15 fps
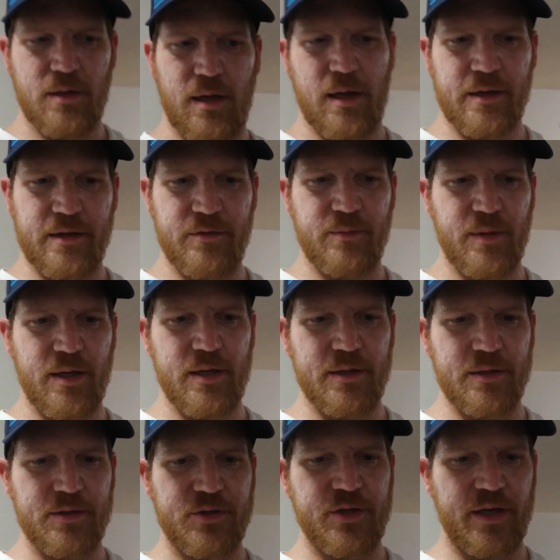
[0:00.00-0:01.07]
give my
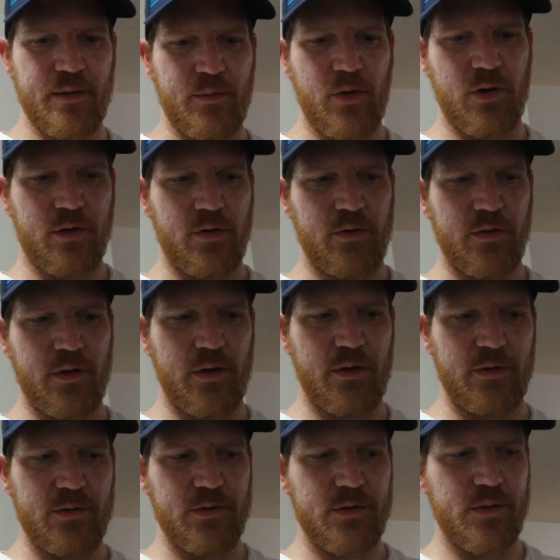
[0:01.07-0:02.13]
check mark on
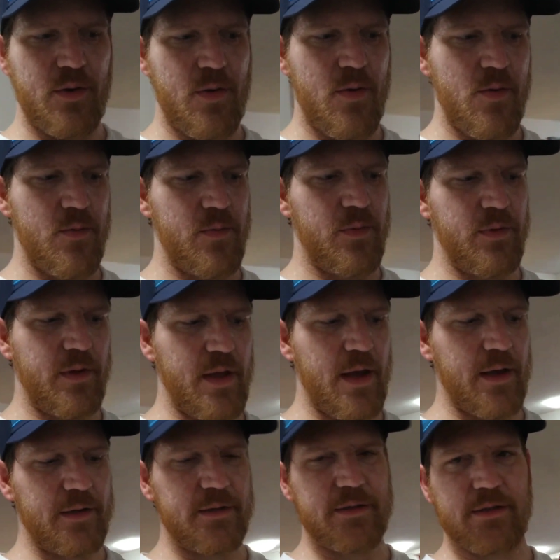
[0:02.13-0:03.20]
those.
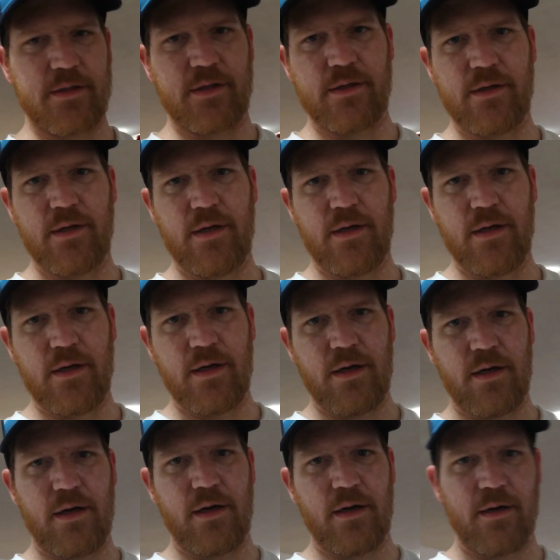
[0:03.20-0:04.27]
Next,
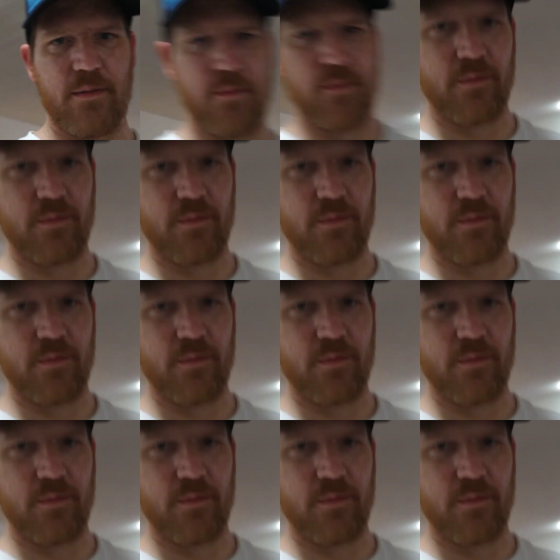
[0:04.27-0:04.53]
we're